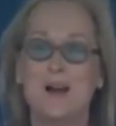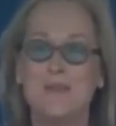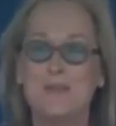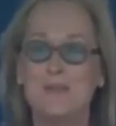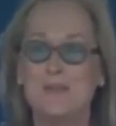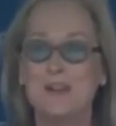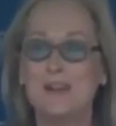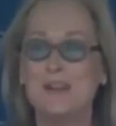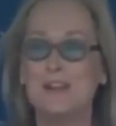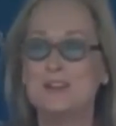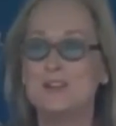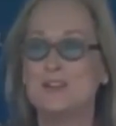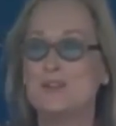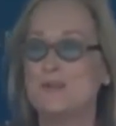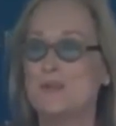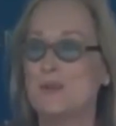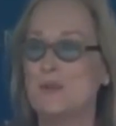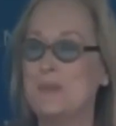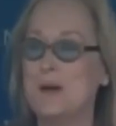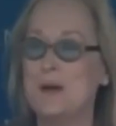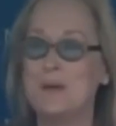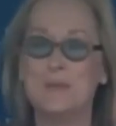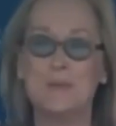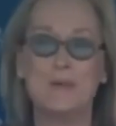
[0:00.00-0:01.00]
was
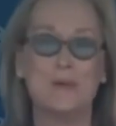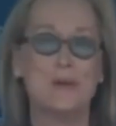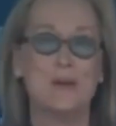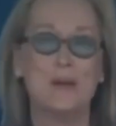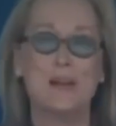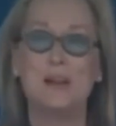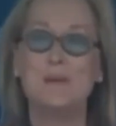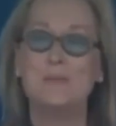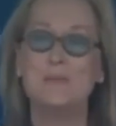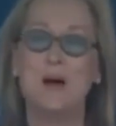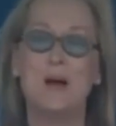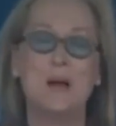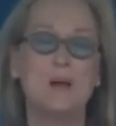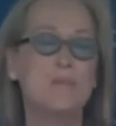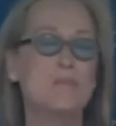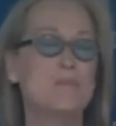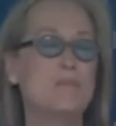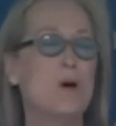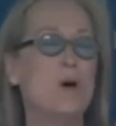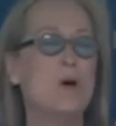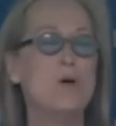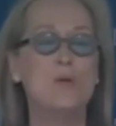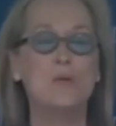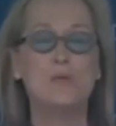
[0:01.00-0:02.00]
devastating lung cancer
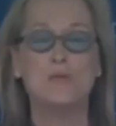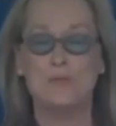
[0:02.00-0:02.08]
that had